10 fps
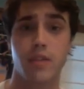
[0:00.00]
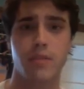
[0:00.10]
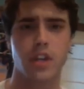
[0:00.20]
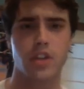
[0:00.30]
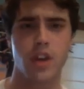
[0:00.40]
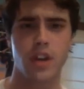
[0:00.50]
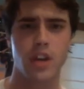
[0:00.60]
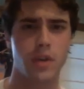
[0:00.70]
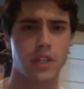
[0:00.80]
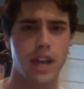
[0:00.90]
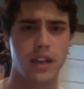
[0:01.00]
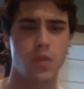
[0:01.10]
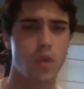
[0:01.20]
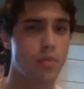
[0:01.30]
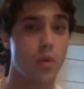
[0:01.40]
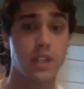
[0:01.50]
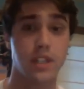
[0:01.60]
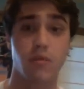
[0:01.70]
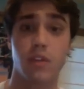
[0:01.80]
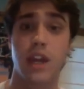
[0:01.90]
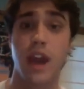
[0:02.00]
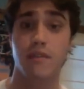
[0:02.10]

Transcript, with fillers: make sure I know exactly what points I really have